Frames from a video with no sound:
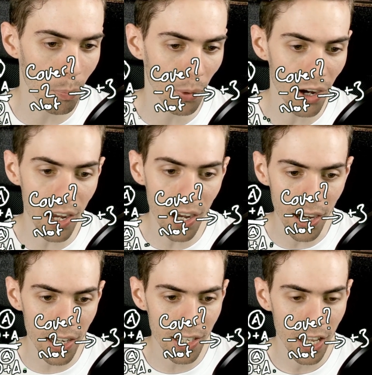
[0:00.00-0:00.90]

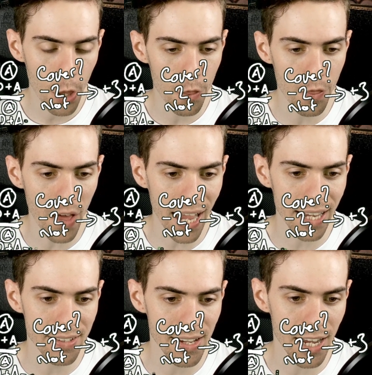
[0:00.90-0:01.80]
but
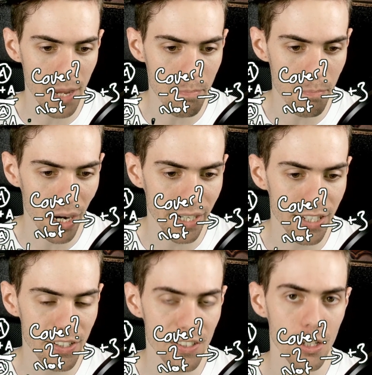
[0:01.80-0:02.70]
that is at a
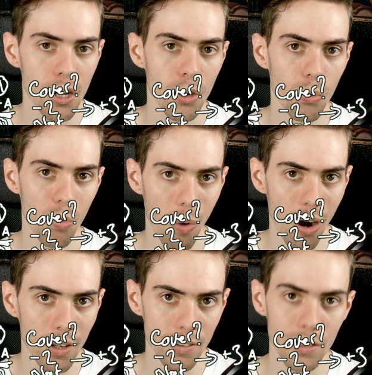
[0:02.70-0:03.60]

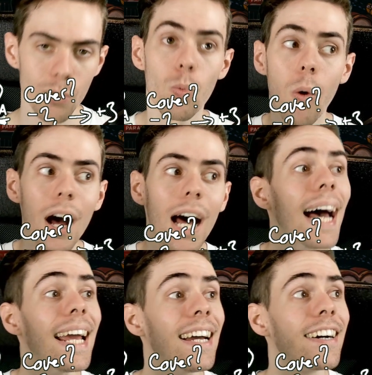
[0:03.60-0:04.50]
-1.
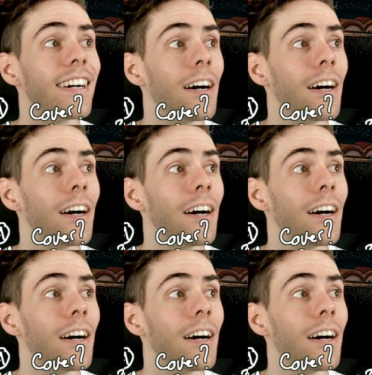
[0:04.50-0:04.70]
Why?